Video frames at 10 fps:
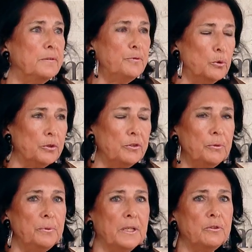for the
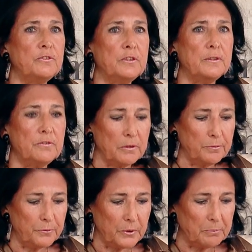United States of
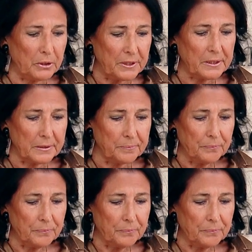America.